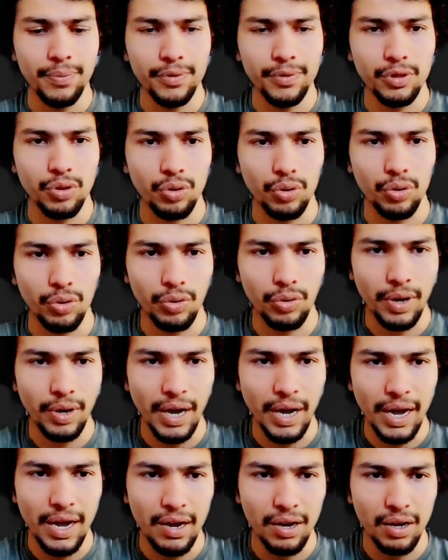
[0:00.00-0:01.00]
so
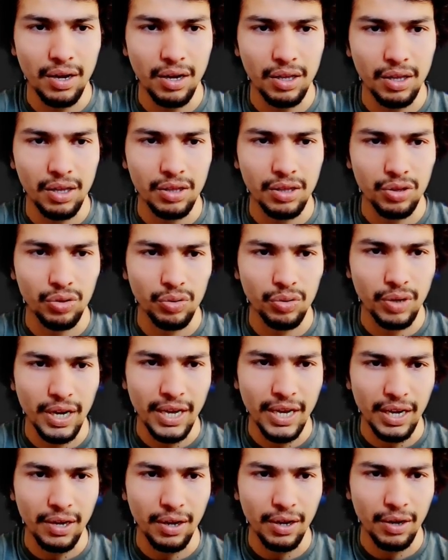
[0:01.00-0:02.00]
I'll also
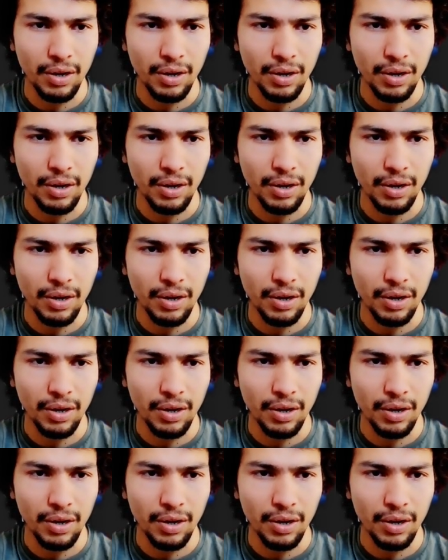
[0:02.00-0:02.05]
like